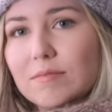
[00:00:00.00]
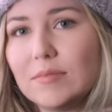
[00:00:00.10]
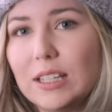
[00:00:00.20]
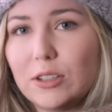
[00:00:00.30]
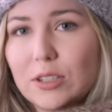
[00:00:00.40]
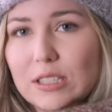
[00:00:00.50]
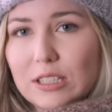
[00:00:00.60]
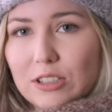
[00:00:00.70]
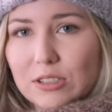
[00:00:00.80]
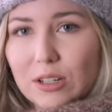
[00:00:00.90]
increasing
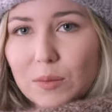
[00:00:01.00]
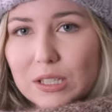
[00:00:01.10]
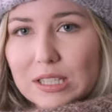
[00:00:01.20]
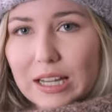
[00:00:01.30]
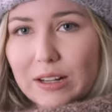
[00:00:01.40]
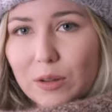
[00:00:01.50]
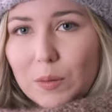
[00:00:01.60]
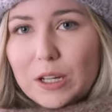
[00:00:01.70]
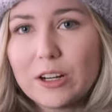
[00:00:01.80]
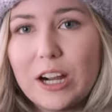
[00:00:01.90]
just on one side all the
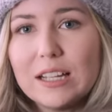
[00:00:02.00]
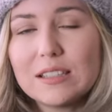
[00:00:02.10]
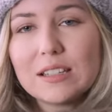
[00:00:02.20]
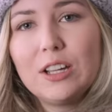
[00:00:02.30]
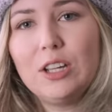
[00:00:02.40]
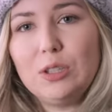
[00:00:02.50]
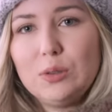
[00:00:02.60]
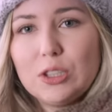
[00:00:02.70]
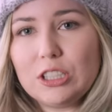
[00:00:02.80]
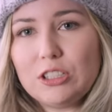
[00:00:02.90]
way across, you
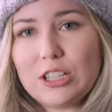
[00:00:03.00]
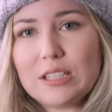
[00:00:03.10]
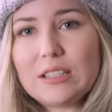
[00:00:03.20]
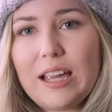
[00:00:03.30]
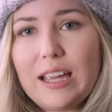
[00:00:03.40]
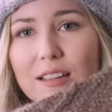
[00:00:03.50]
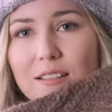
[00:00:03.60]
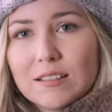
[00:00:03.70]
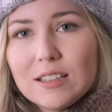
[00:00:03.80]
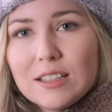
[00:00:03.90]
could just say
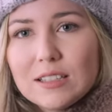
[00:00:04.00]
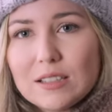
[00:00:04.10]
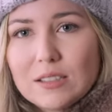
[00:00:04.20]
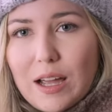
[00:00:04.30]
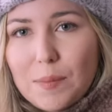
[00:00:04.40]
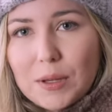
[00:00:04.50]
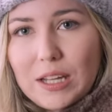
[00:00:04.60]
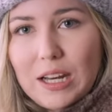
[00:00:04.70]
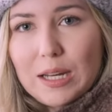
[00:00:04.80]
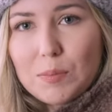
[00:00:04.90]
stop
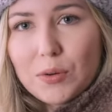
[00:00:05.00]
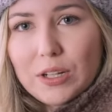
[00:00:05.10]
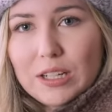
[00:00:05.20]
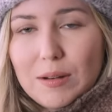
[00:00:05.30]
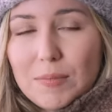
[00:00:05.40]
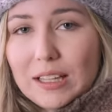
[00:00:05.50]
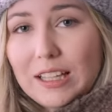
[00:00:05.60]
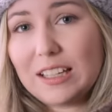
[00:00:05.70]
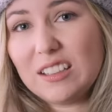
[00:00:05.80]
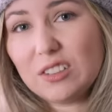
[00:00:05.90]
at any point and make
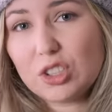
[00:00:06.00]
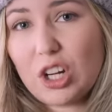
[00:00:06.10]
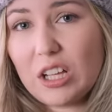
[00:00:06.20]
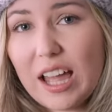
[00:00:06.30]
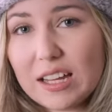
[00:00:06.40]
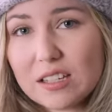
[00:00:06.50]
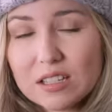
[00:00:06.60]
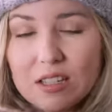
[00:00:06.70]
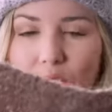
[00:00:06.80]
like a little shawlette,